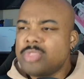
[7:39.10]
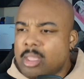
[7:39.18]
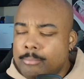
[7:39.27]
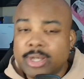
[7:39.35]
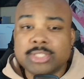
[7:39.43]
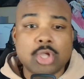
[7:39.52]

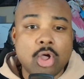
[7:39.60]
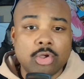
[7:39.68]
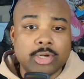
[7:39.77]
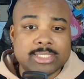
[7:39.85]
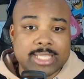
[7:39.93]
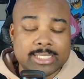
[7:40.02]
But it's all
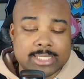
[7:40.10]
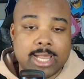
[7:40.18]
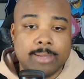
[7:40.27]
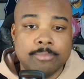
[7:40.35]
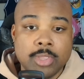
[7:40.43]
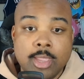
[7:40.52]
going to take
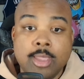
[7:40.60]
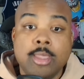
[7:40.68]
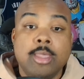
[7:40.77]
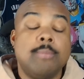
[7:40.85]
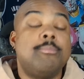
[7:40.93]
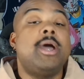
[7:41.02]
time.
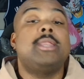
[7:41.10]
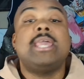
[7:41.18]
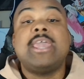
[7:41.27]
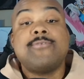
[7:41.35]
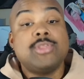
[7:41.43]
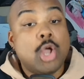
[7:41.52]
But
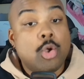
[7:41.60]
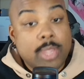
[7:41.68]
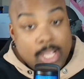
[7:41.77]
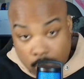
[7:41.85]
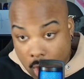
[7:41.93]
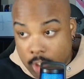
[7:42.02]
even though
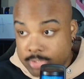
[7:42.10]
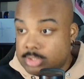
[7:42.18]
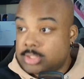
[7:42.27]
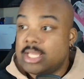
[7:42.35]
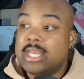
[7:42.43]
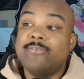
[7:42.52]
we
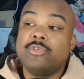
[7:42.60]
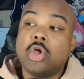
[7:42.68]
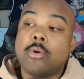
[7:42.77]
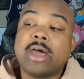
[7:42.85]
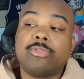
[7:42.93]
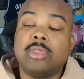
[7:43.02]
lost, and even
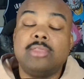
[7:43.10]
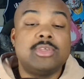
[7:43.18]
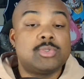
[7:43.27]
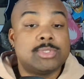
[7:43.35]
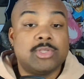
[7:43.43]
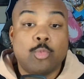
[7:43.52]
though I think
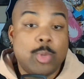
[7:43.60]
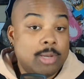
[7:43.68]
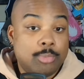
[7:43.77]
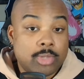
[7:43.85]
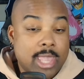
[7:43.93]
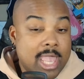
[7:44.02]
this was a
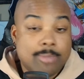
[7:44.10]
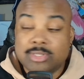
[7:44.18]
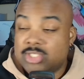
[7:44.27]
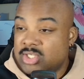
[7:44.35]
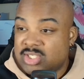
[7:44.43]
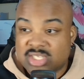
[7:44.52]
winnable game,
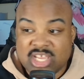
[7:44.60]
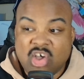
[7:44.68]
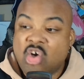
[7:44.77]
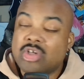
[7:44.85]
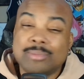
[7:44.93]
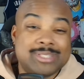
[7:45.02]
it
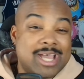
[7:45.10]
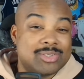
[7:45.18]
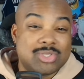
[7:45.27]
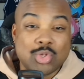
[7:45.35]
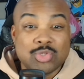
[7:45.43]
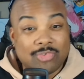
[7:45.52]
all comes down
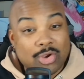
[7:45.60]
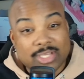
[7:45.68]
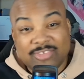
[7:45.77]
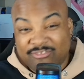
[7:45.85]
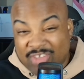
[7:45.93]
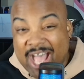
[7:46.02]
to those very
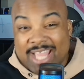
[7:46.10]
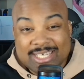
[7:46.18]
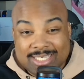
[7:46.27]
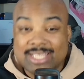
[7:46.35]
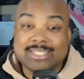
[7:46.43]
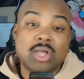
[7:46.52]
fine
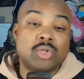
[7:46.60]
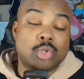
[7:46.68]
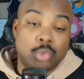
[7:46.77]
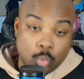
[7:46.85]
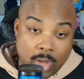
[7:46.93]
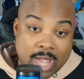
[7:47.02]
details
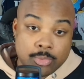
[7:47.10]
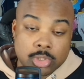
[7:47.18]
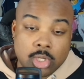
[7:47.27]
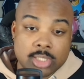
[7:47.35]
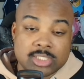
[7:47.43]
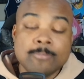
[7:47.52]
on why we
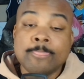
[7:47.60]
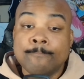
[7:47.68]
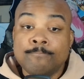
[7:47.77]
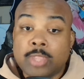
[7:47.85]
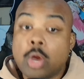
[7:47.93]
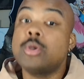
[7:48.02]
lost.
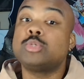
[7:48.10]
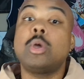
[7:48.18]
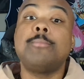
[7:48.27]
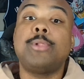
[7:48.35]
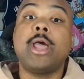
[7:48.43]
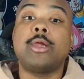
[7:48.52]
There was
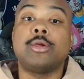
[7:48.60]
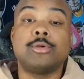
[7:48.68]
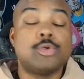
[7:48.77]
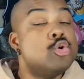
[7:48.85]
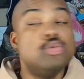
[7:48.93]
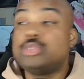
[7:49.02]
one player
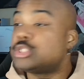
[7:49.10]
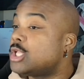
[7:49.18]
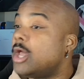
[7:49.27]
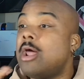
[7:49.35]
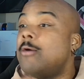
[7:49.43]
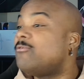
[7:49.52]
who
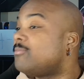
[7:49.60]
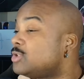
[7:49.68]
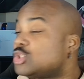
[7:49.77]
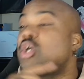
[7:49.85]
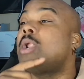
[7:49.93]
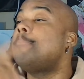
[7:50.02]
stood
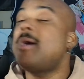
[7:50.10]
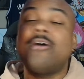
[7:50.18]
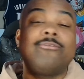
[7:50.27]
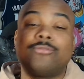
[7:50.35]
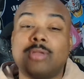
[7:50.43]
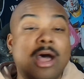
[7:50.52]

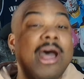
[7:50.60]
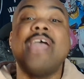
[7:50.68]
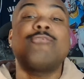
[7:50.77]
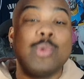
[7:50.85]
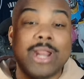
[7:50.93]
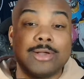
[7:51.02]
above
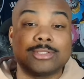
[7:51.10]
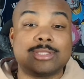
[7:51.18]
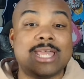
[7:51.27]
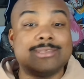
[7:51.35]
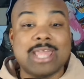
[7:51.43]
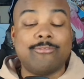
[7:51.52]
everyone else
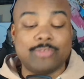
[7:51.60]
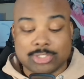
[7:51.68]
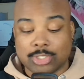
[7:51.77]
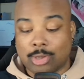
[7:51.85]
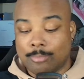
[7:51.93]
that definitely stood on